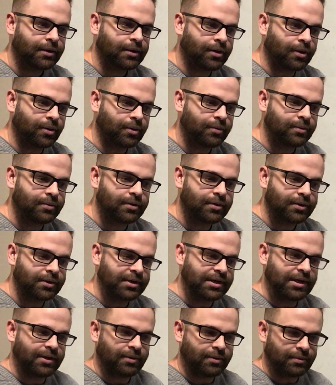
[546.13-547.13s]
code
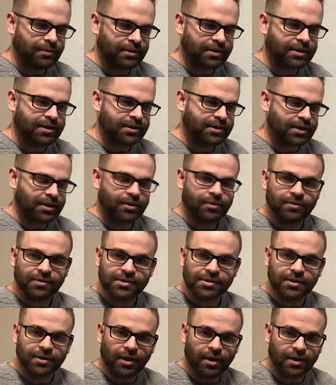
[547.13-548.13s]
dealing with
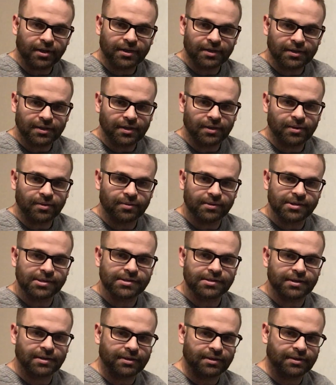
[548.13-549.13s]
continuous and non-continuous,